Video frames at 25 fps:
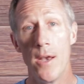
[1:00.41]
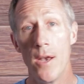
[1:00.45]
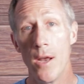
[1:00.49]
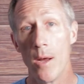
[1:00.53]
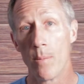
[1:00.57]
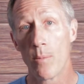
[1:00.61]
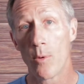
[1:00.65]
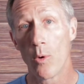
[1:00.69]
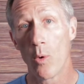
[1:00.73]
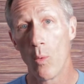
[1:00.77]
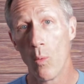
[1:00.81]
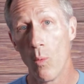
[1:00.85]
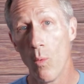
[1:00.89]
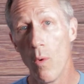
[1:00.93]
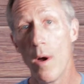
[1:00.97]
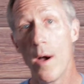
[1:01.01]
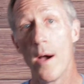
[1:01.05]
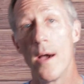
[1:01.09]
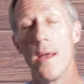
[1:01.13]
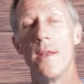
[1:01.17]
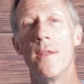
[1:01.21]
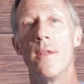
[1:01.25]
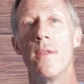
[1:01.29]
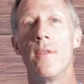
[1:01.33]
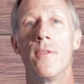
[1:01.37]
Number
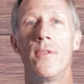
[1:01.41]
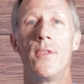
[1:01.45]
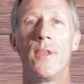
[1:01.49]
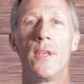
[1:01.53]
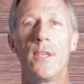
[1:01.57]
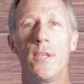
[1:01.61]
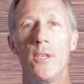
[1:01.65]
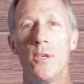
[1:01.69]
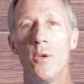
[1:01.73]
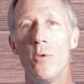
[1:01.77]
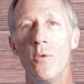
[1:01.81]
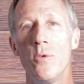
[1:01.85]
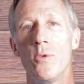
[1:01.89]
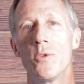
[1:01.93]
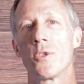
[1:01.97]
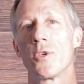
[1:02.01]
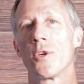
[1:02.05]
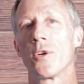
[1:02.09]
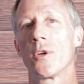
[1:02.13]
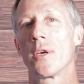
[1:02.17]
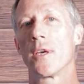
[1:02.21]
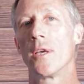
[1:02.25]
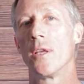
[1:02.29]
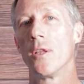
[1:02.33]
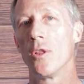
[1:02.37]
one, the
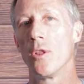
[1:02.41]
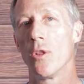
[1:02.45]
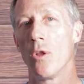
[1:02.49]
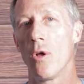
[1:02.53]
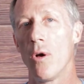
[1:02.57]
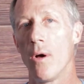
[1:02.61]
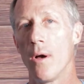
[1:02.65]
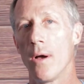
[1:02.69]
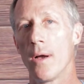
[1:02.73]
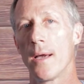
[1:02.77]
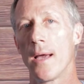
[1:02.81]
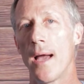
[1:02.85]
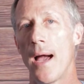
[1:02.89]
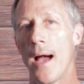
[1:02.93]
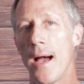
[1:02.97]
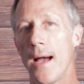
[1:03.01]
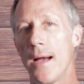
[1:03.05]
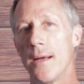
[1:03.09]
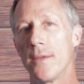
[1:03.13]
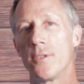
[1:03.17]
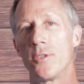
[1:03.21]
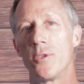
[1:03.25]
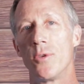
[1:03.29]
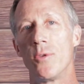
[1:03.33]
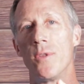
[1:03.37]
user can log
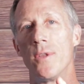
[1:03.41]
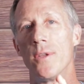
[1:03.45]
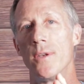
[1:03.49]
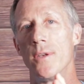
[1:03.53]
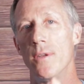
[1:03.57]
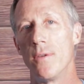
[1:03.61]
onto the